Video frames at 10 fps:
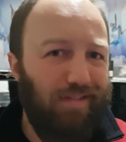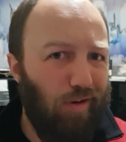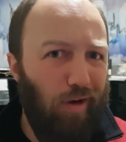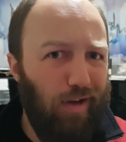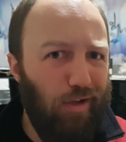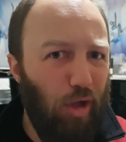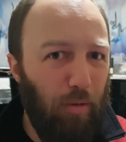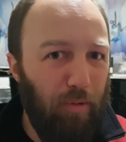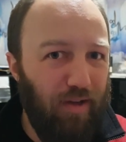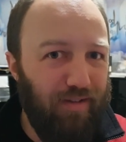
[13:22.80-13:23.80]
there ain't a
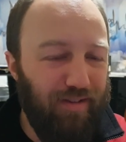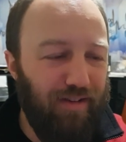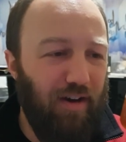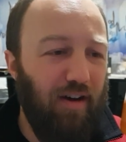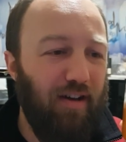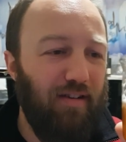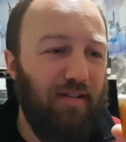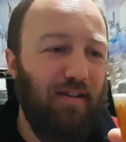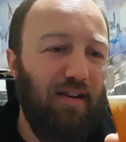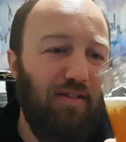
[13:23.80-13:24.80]
lot of places to hide
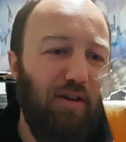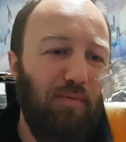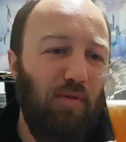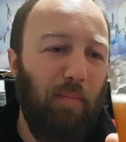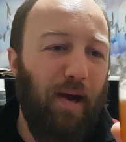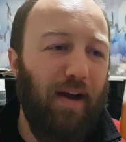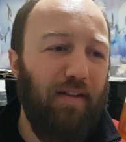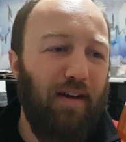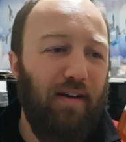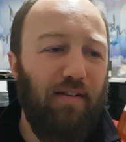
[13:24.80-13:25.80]
in terms of
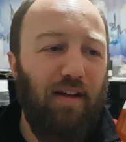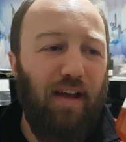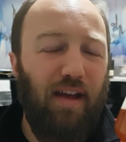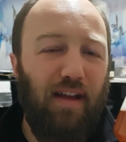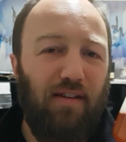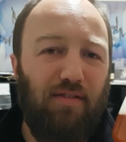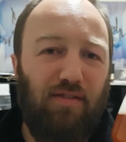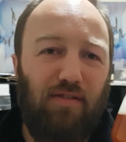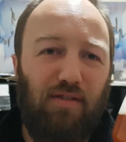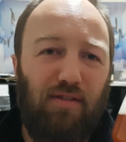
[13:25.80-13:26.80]
pale ale,
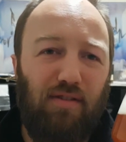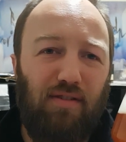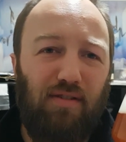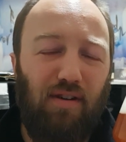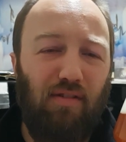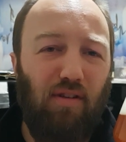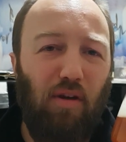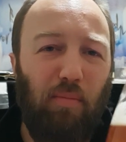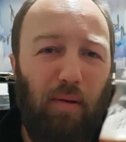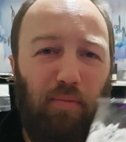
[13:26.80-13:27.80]
and a
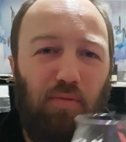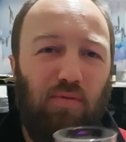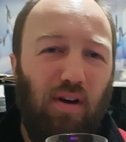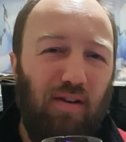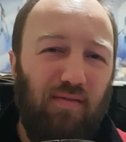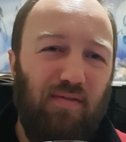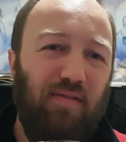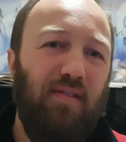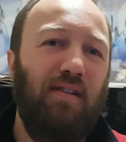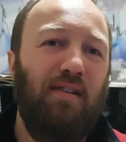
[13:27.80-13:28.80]
lot of people kind of
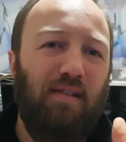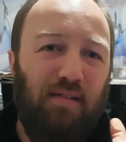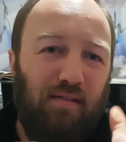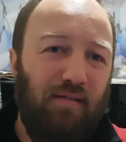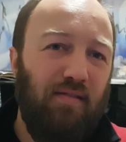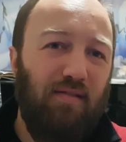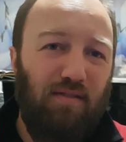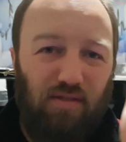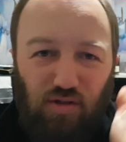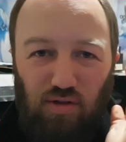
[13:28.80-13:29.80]

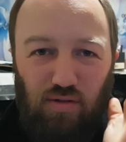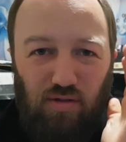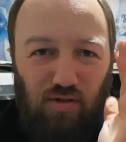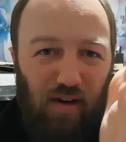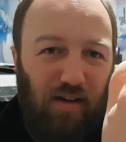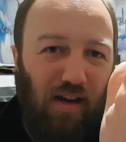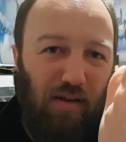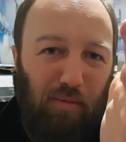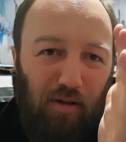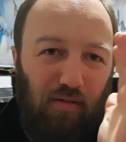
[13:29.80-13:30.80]
shoot straight
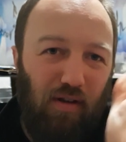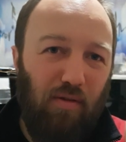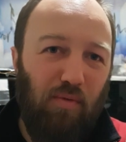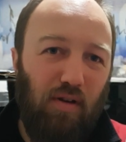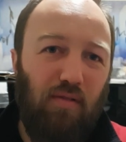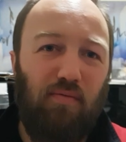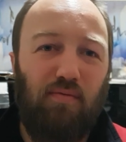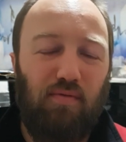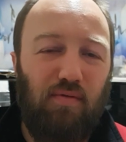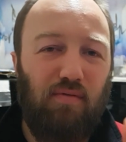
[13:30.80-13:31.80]
down the middle. They don't want to
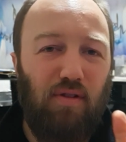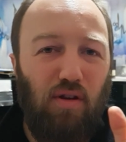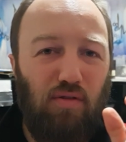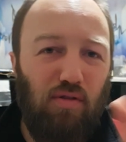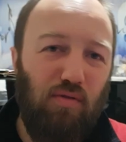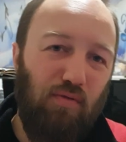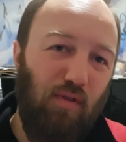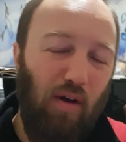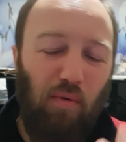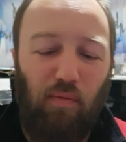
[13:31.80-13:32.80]
go too
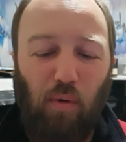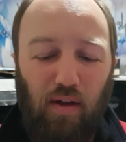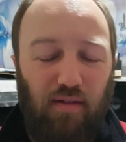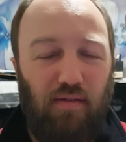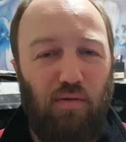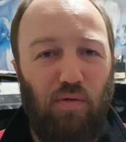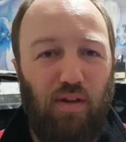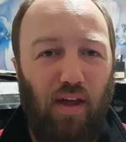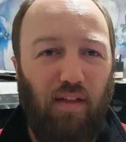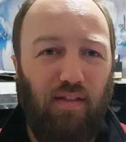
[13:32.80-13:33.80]
far one way or
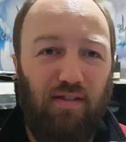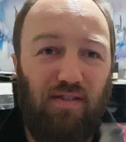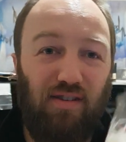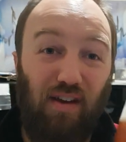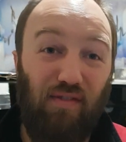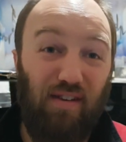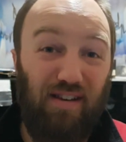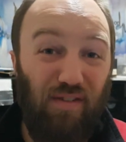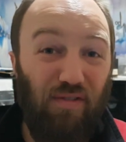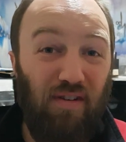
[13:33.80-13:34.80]
the other. This is
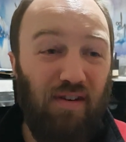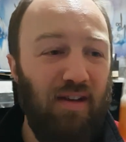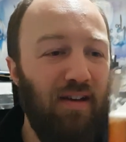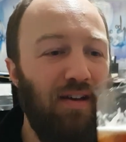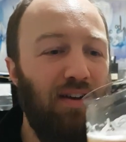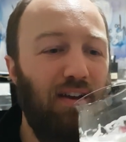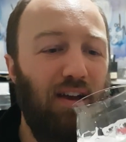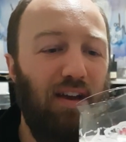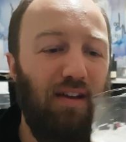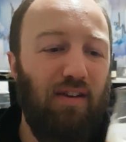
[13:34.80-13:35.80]
definitely different,
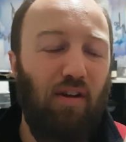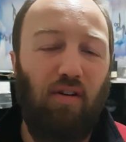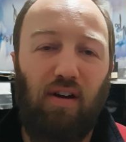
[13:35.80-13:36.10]
and